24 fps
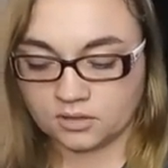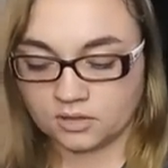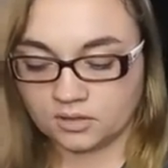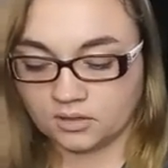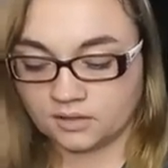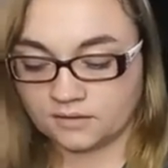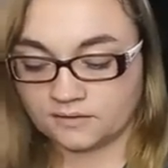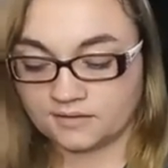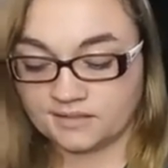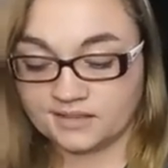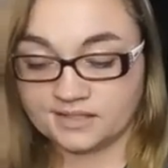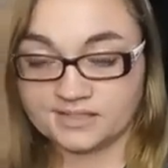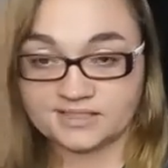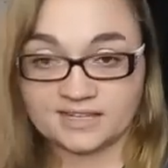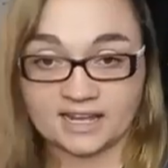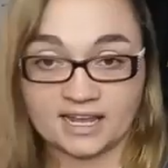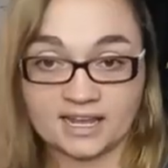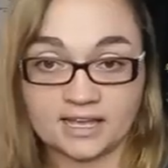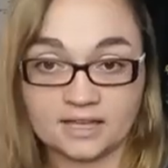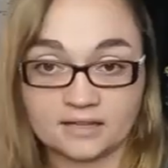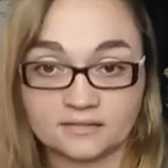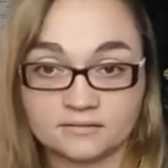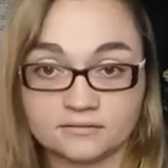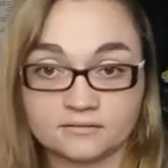the
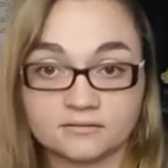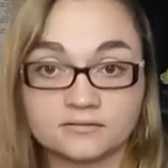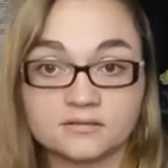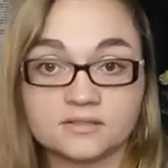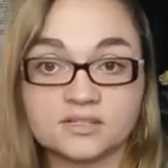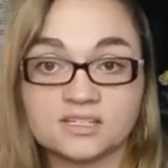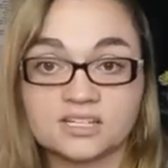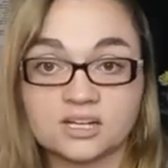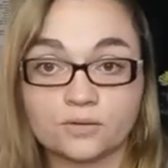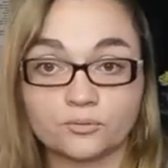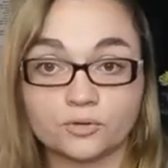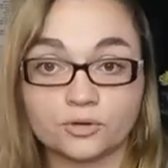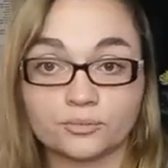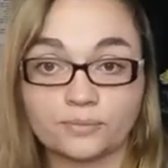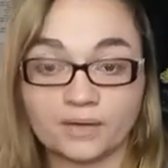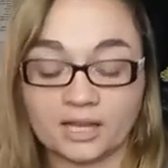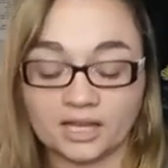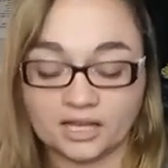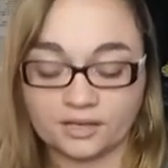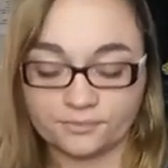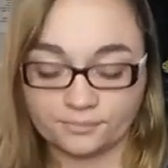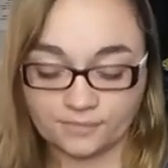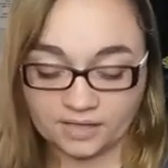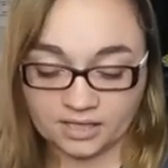date someone
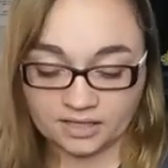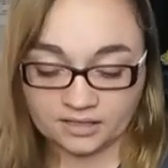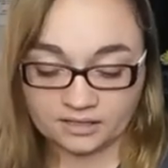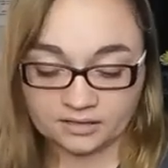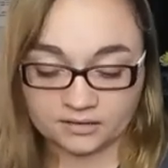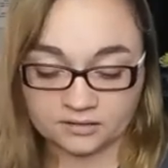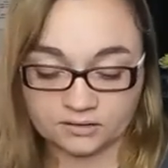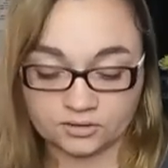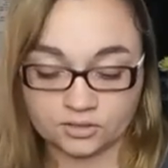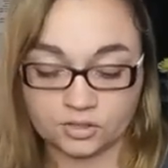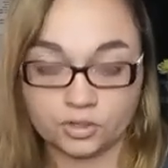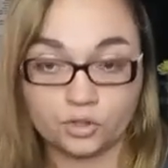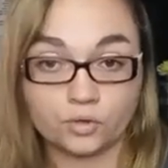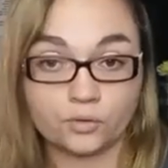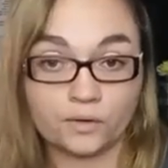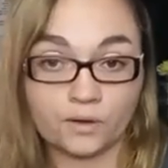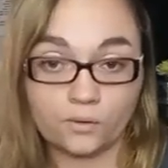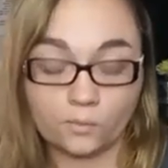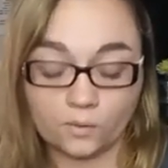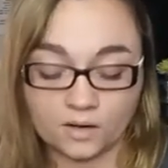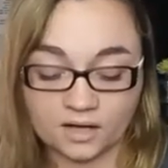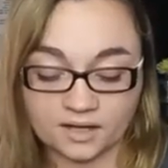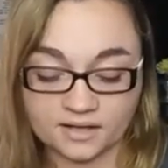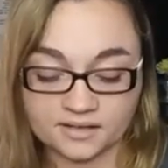paid me, who
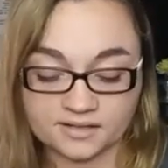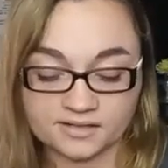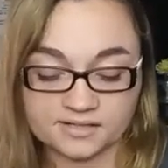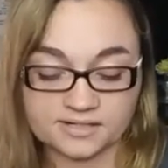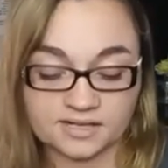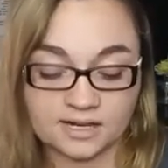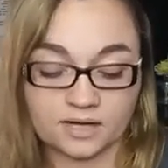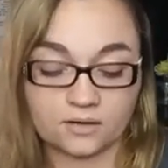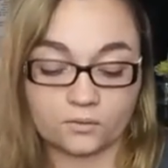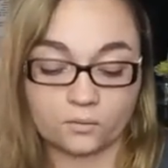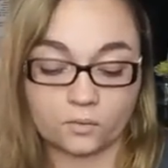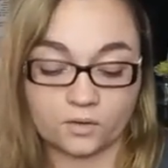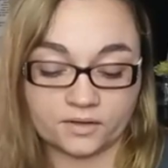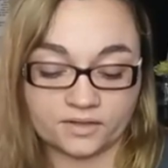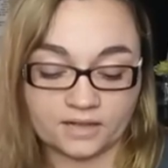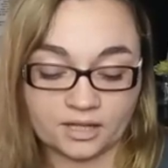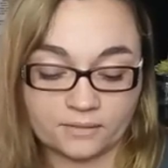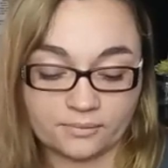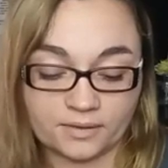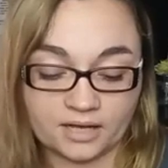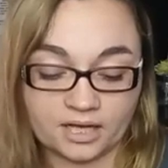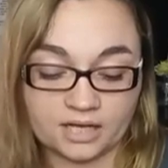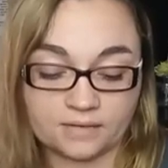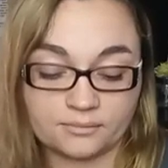it was, and what they
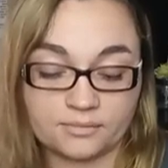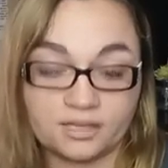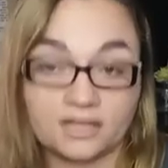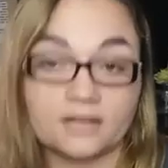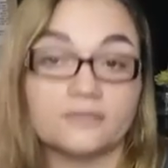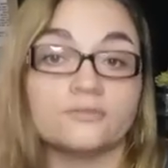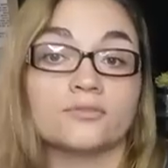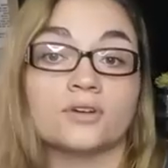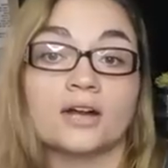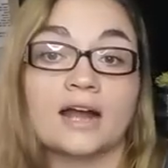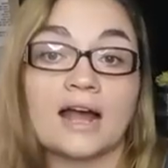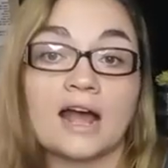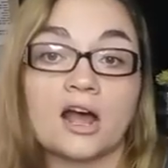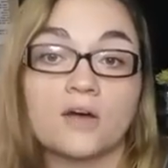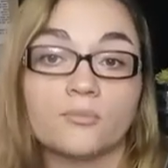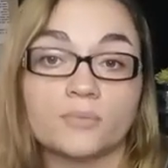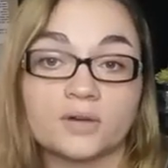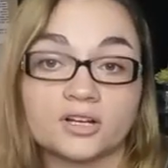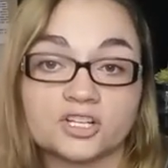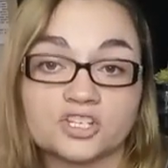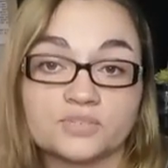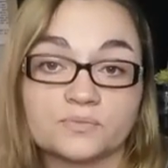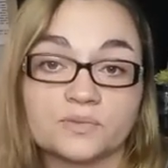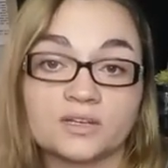paid me, and for how
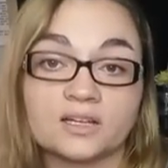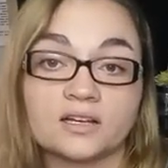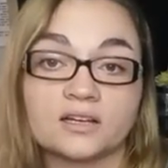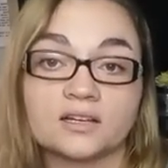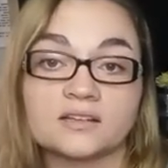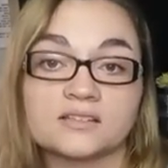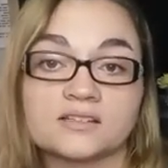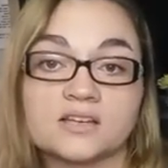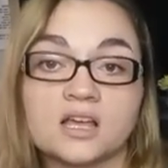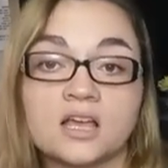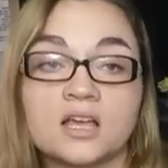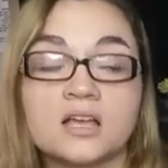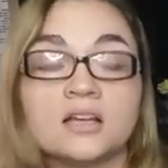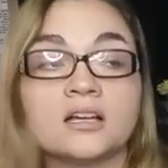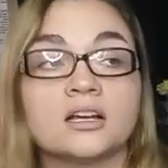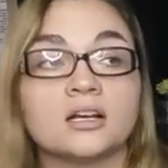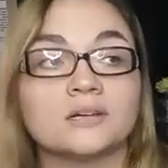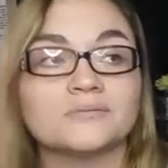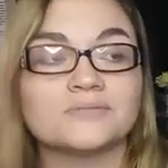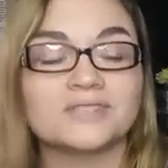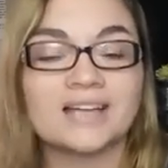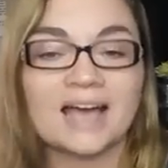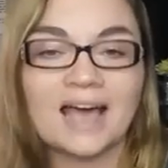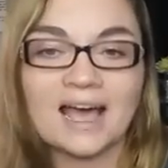much, because
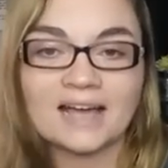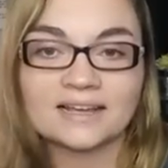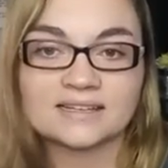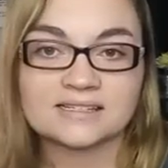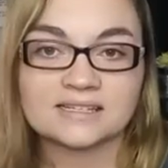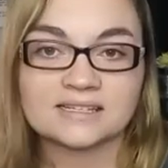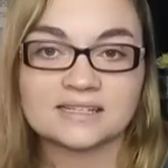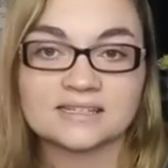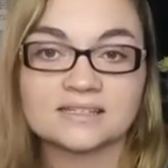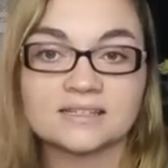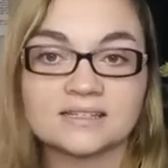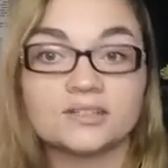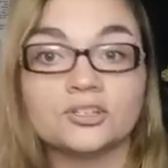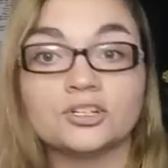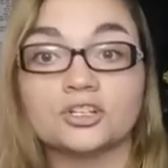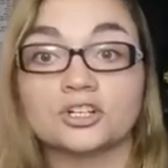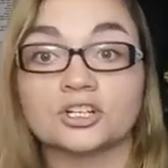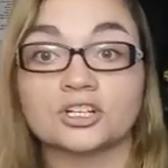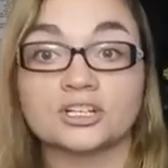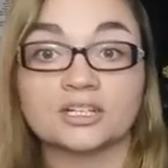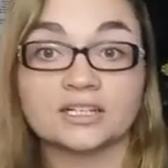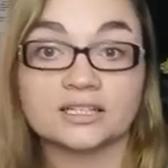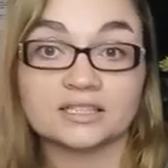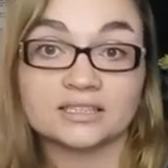come tax season,
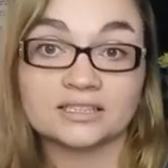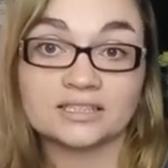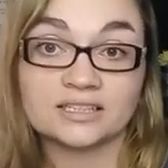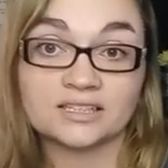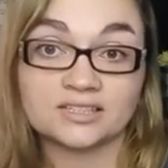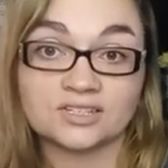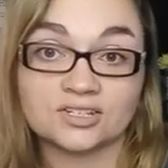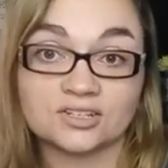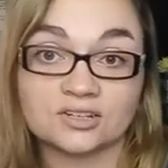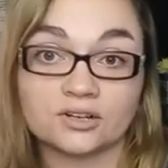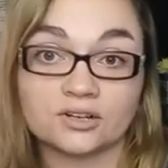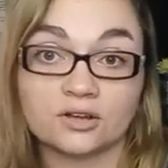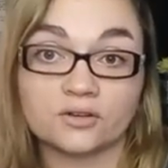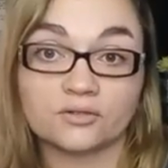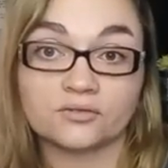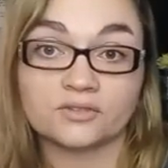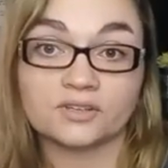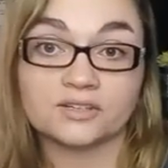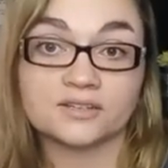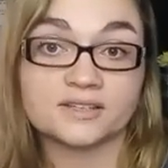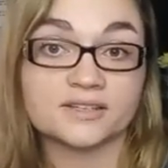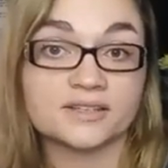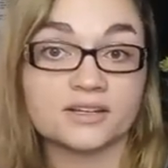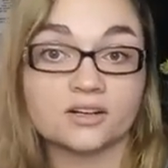you're going to need to know
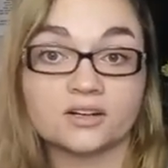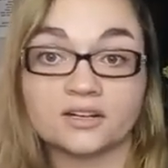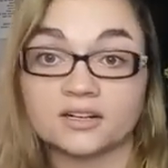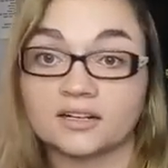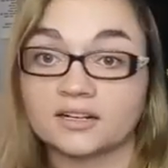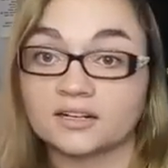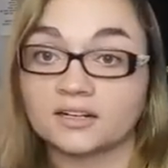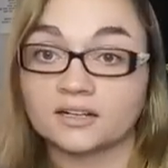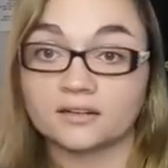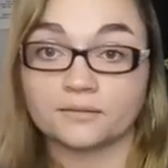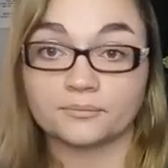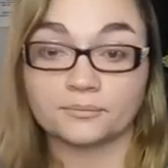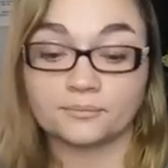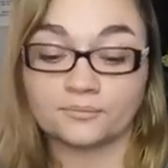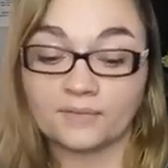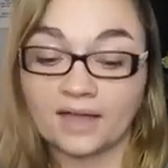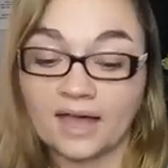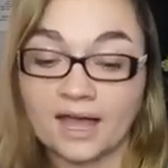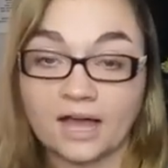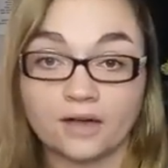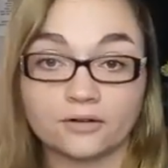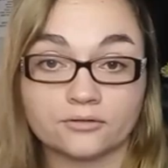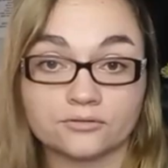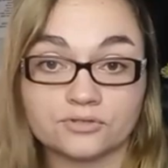this. They're going to
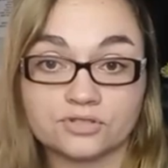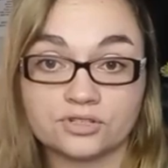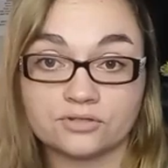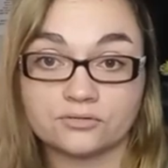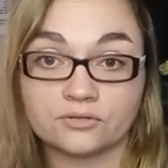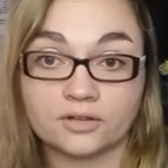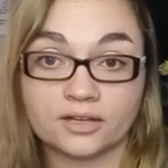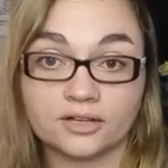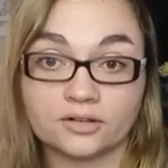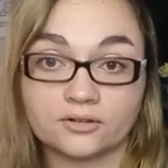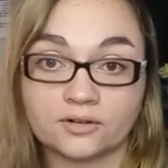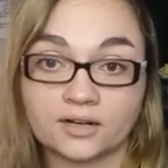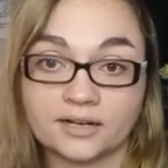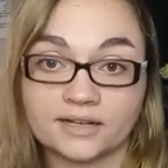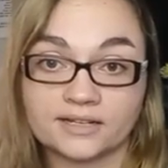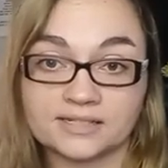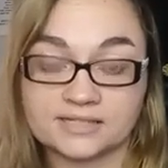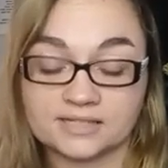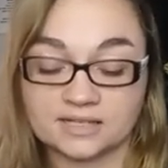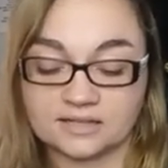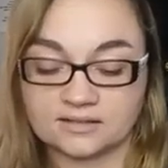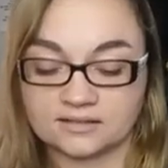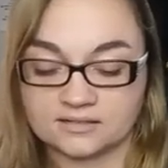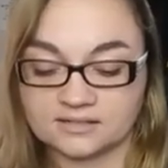hound you like
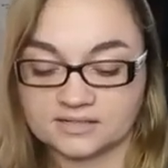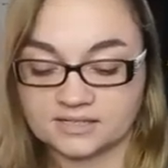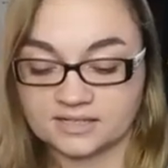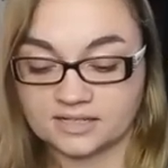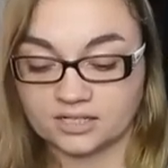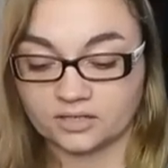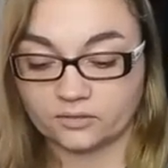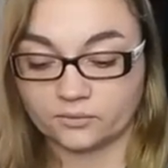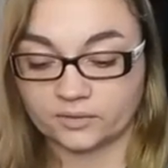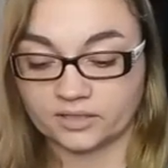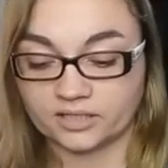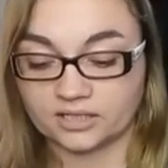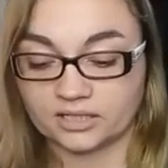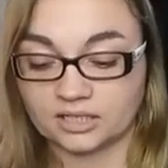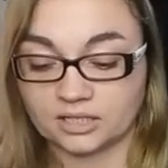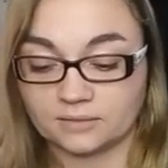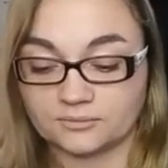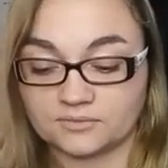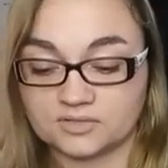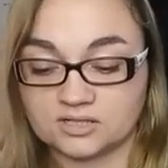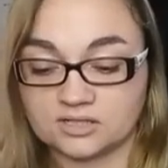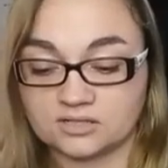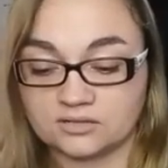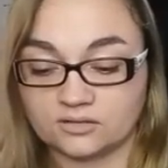crazy this year when it
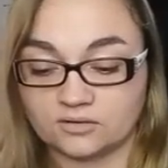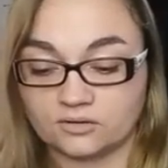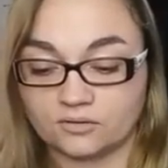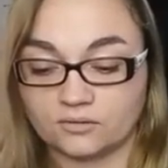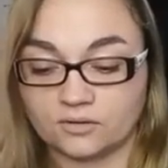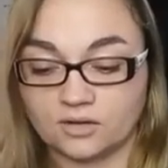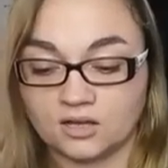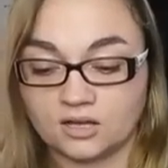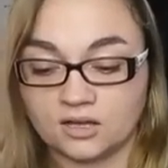comes to